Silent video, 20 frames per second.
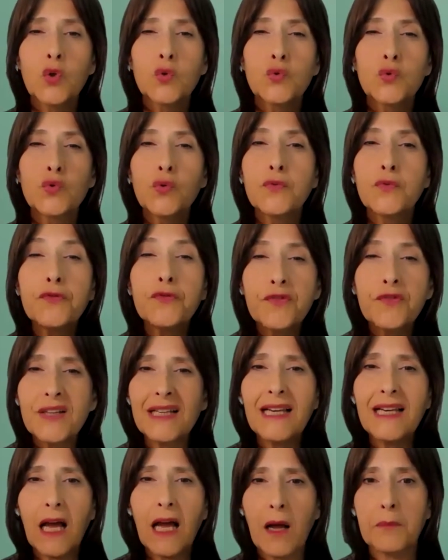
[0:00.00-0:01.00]
to
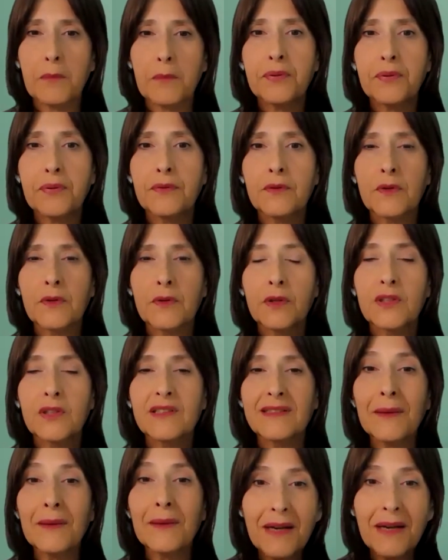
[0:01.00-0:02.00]
fill up
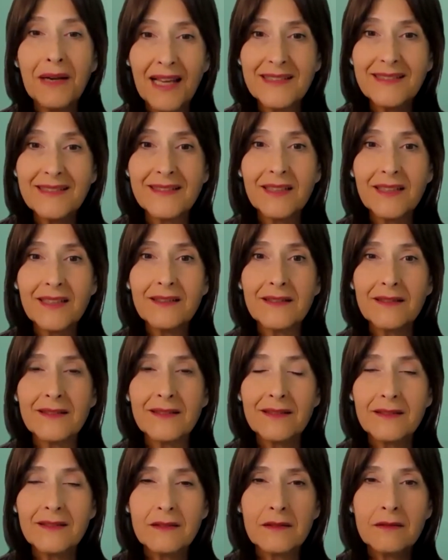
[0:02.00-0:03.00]
the
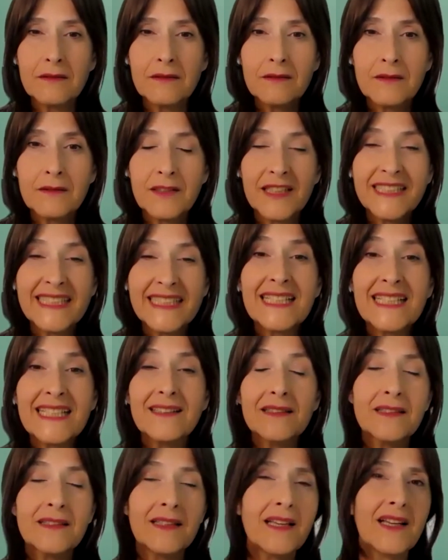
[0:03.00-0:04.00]
blessings,
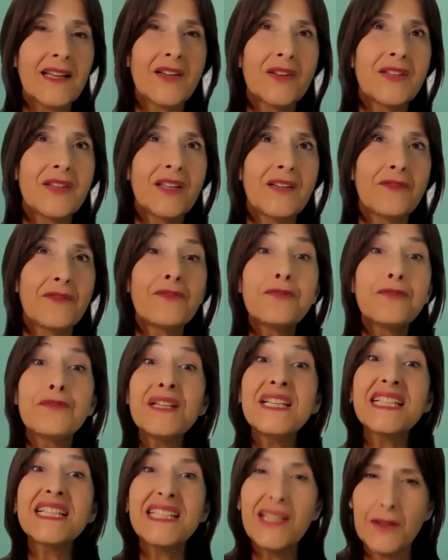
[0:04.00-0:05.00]
the
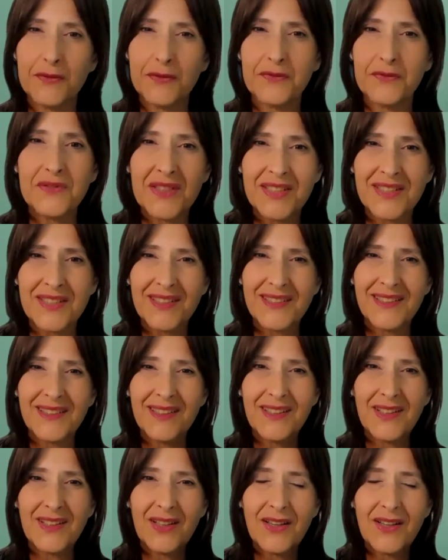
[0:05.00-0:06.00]
free gifts
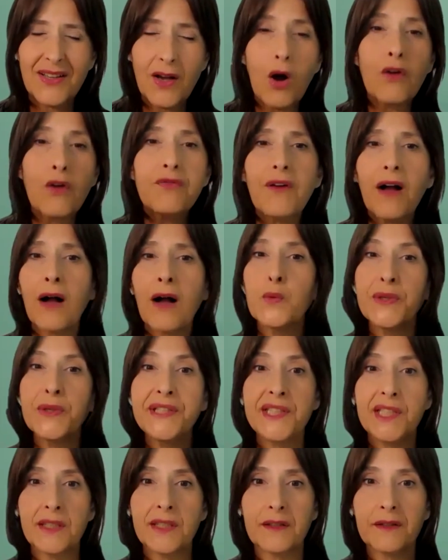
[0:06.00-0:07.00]
of our
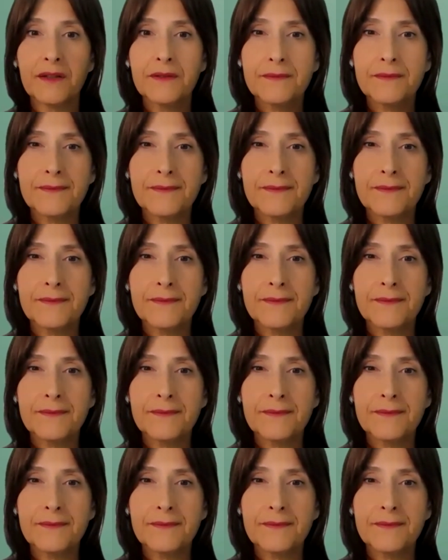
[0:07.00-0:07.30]
year.